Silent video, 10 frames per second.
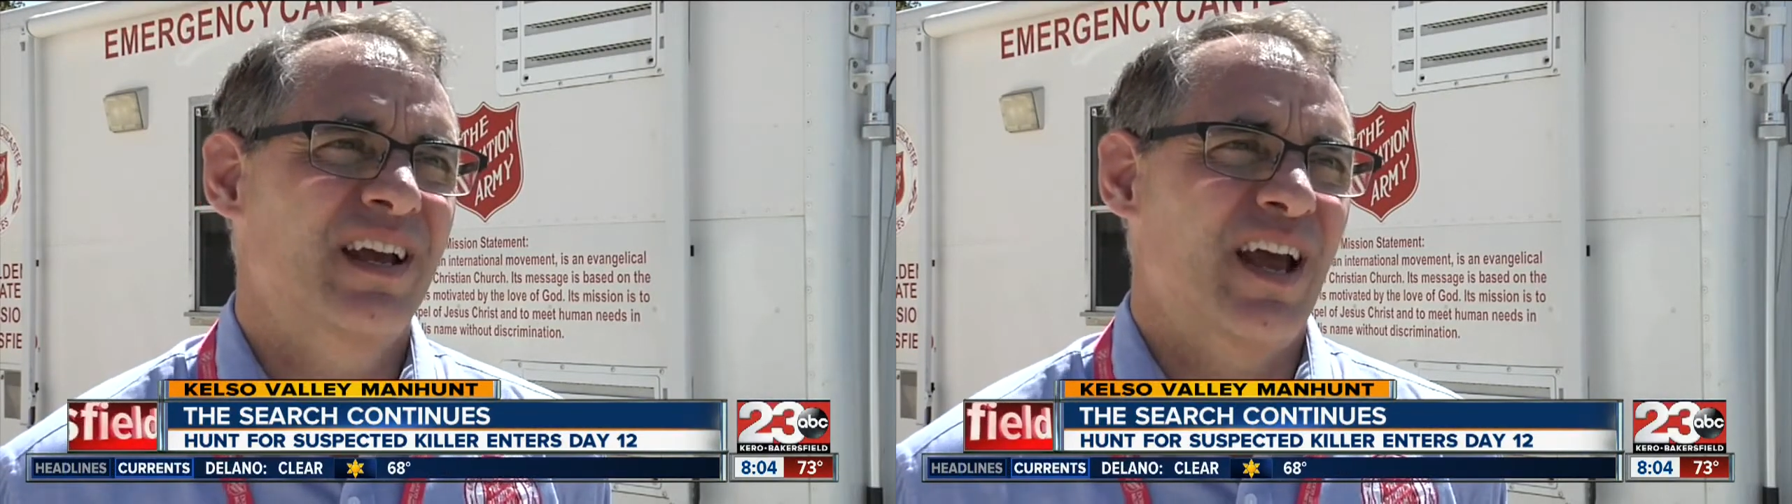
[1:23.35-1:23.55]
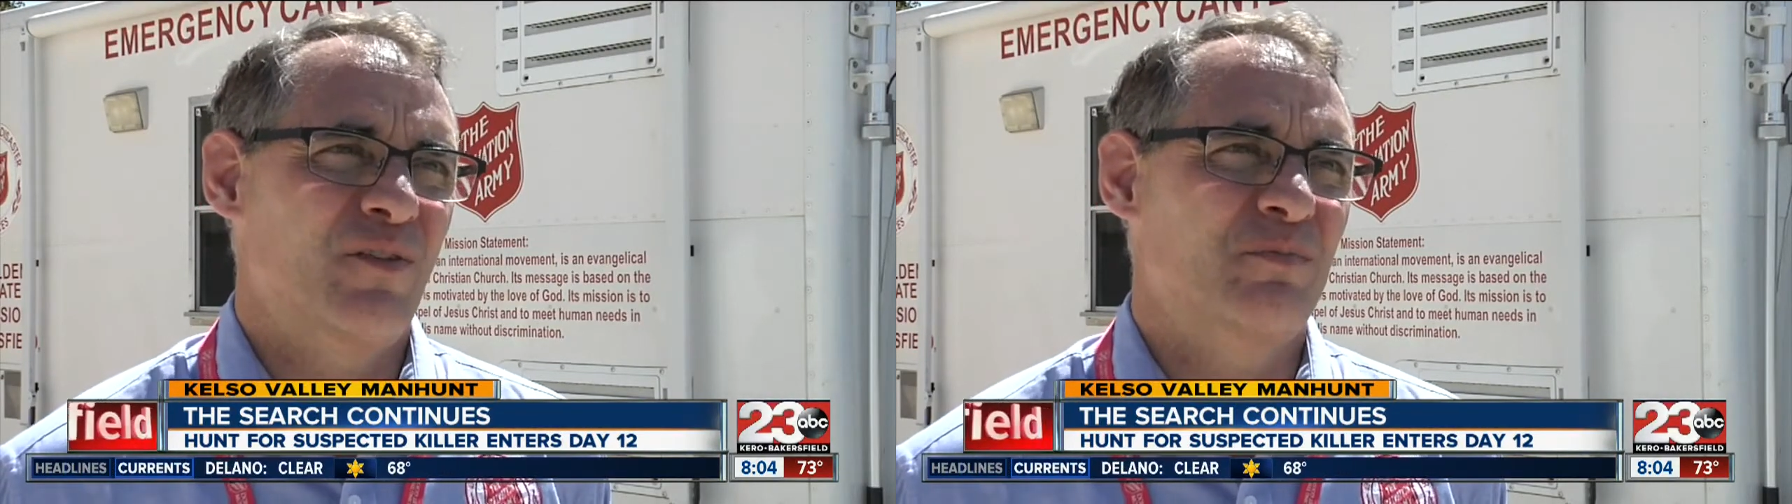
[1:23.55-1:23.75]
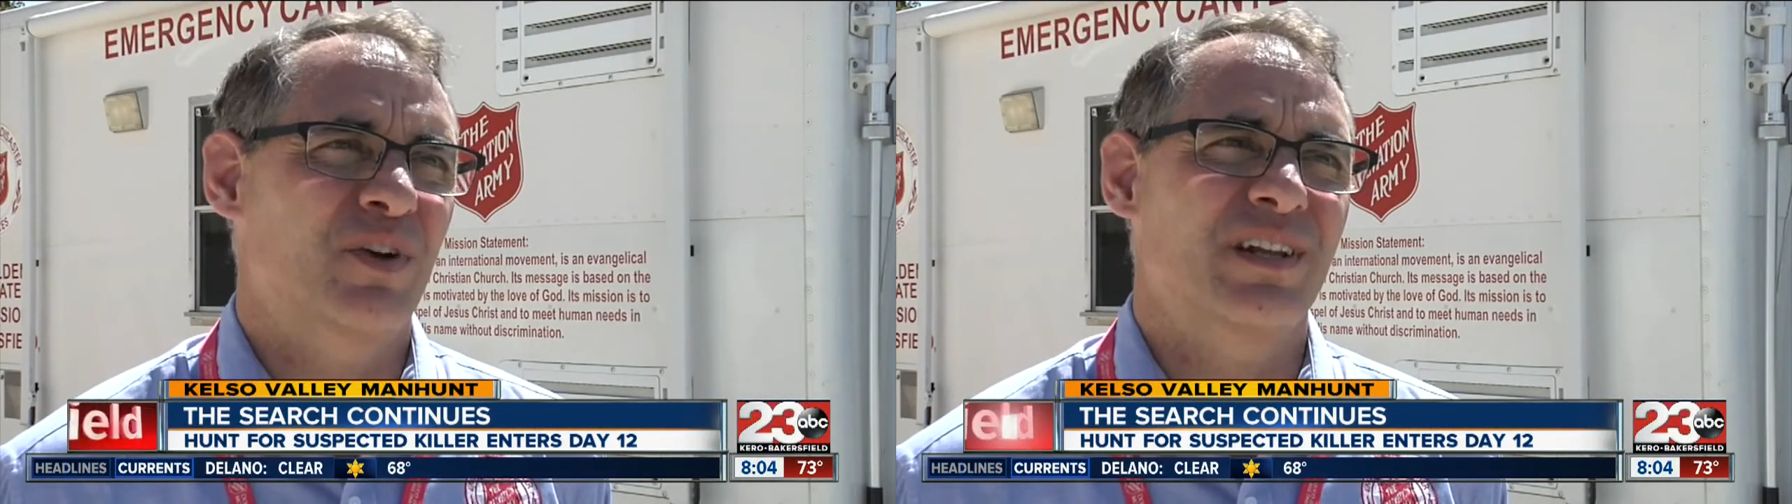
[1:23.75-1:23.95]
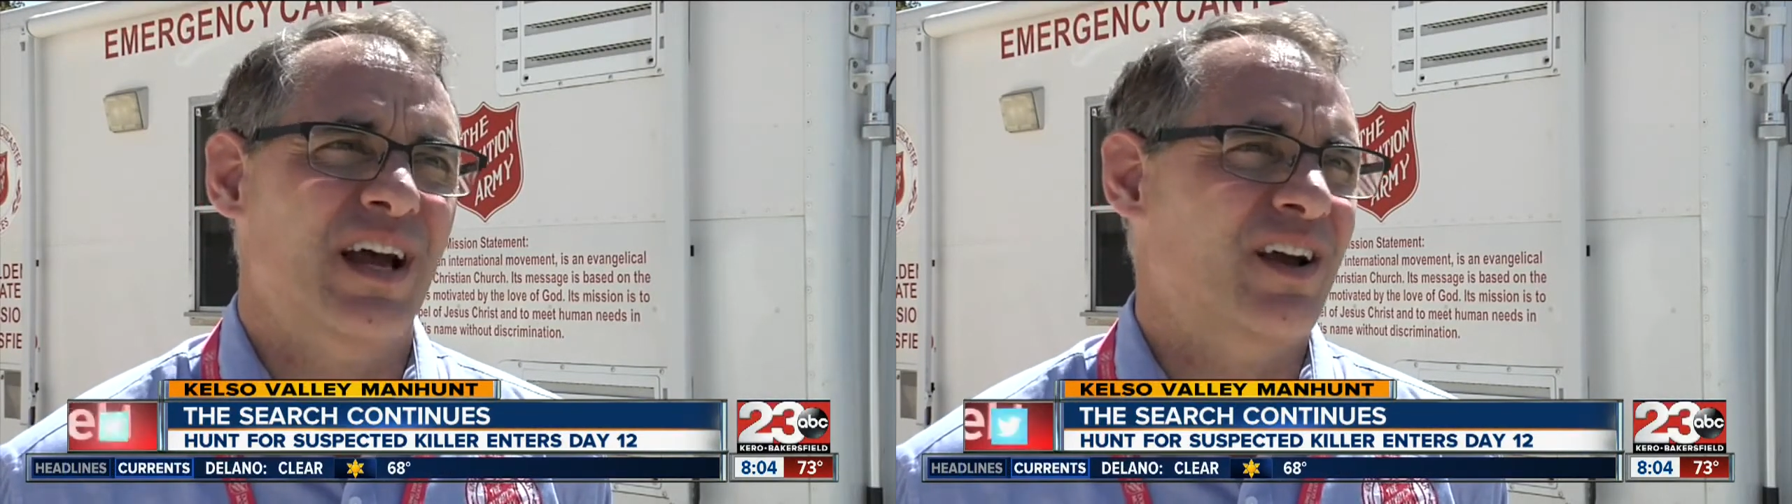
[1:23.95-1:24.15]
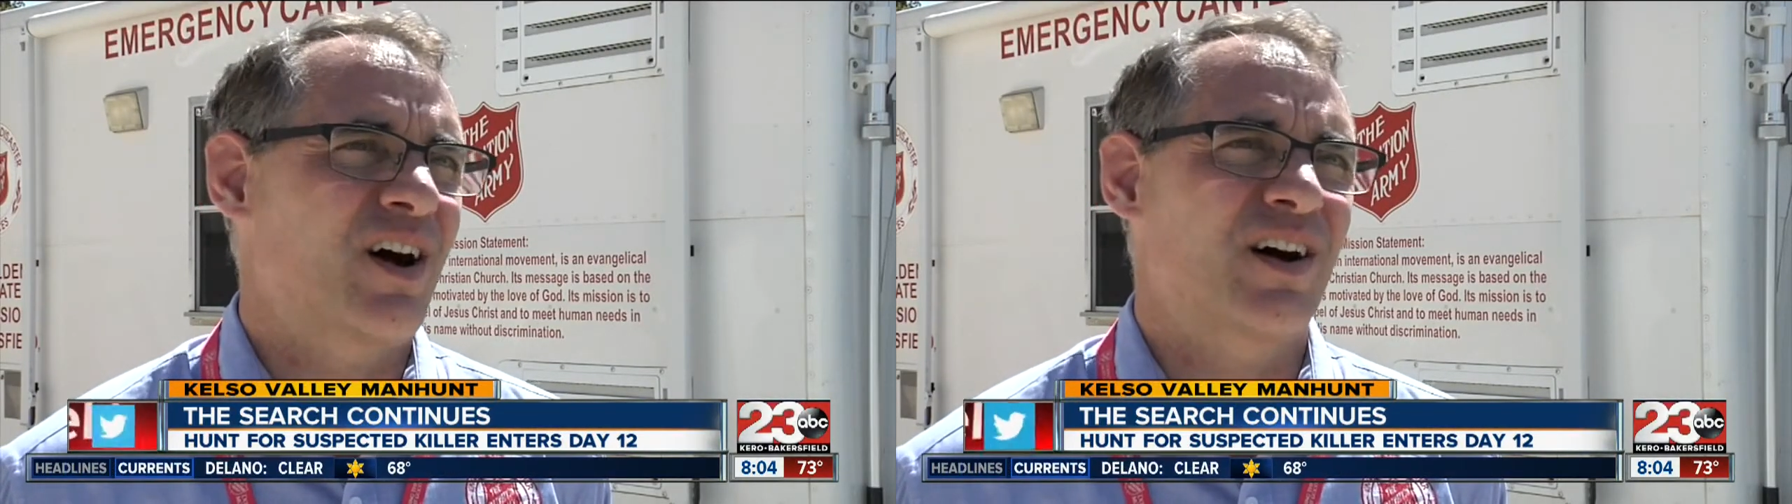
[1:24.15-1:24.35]
and we bring
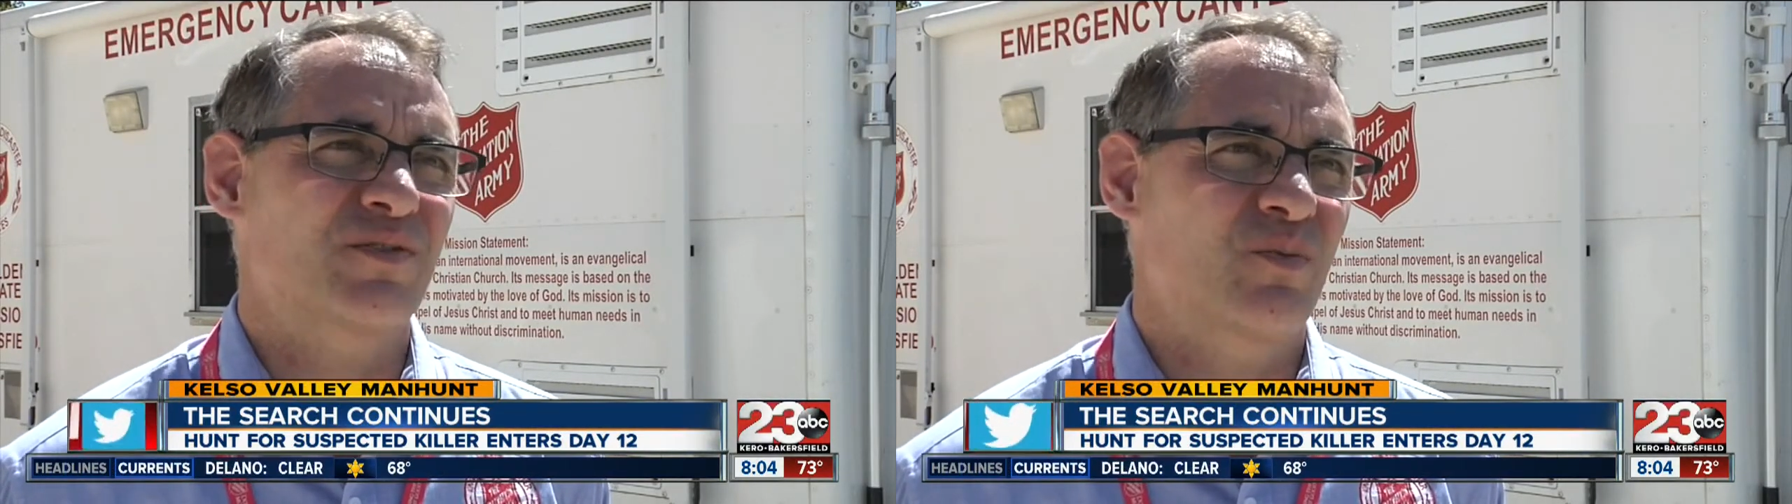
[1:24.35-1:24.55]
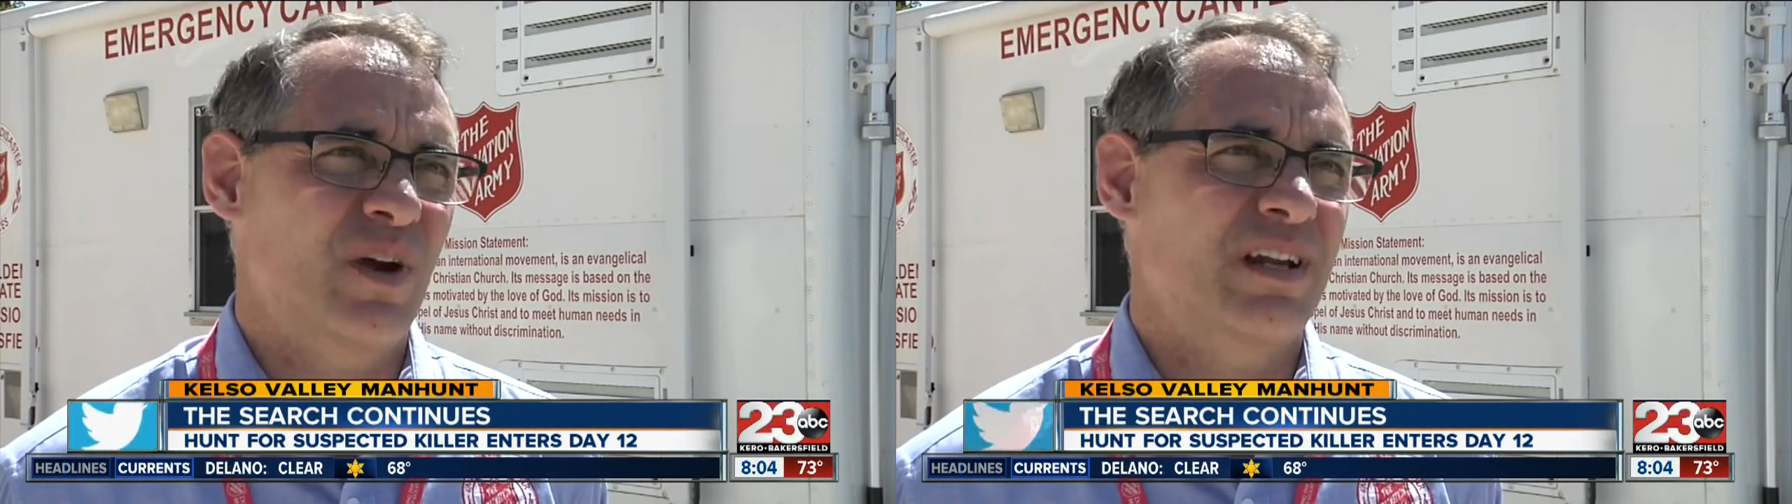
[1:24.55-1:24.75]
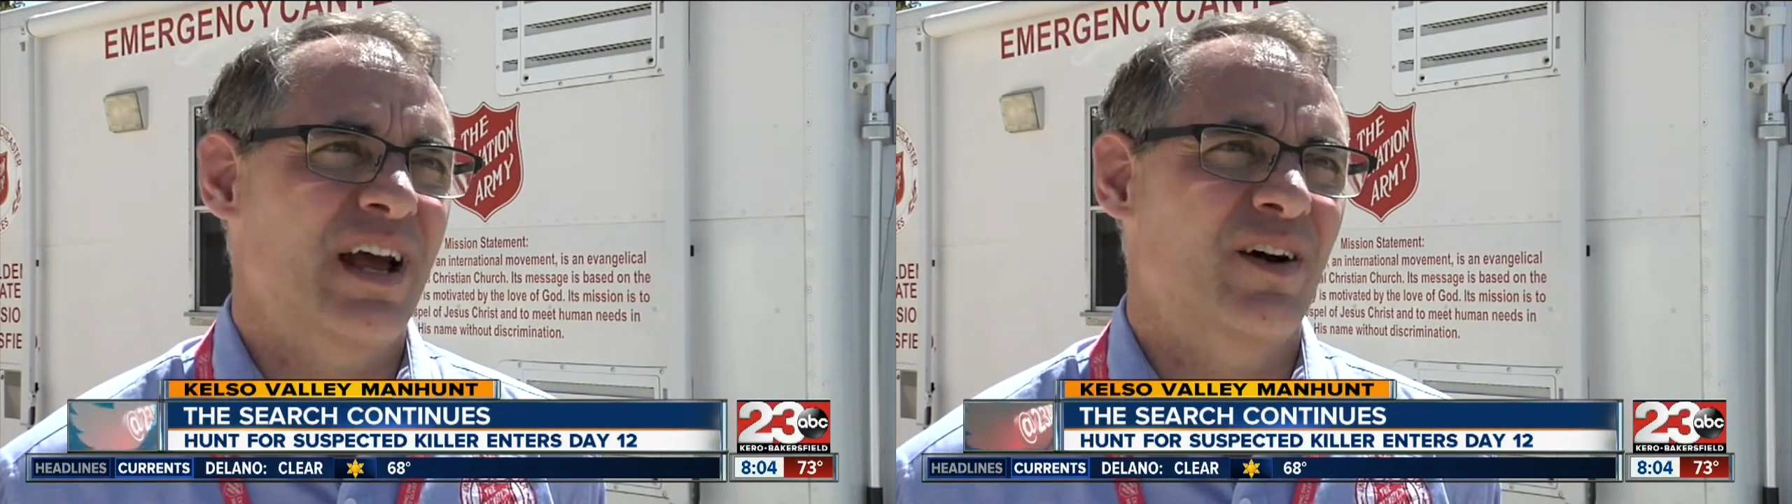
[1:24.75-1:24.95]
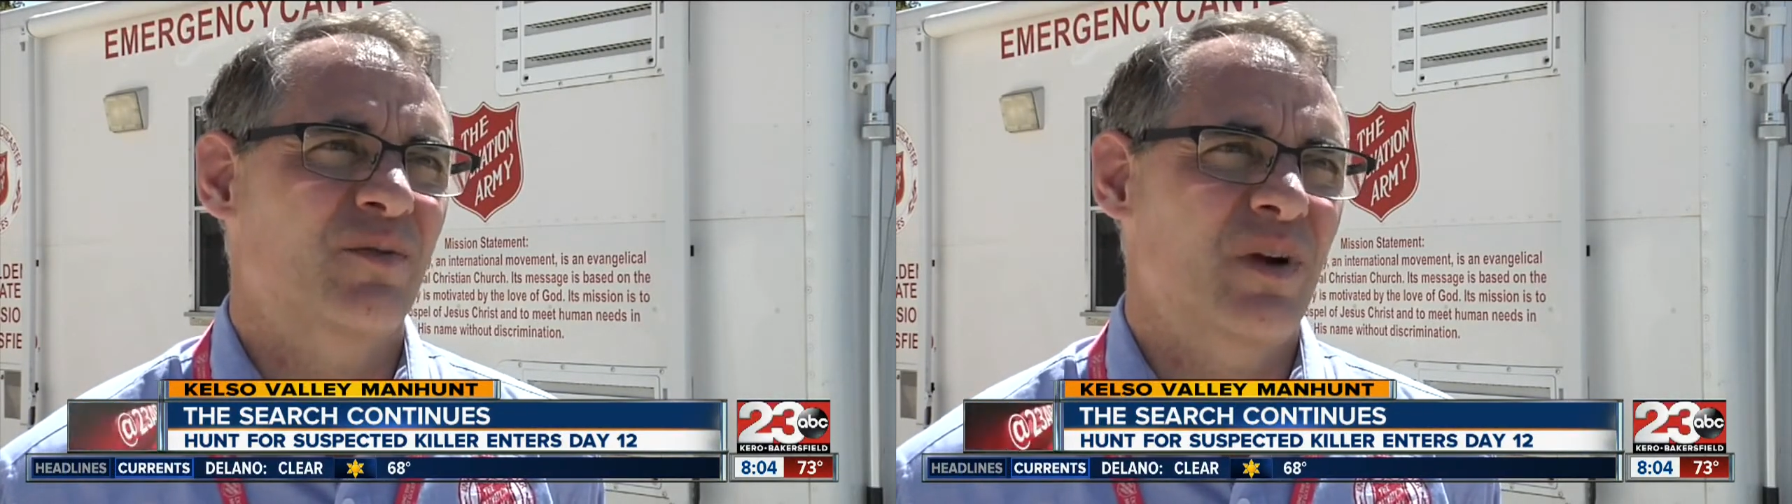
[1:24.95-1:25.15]
that cost way down.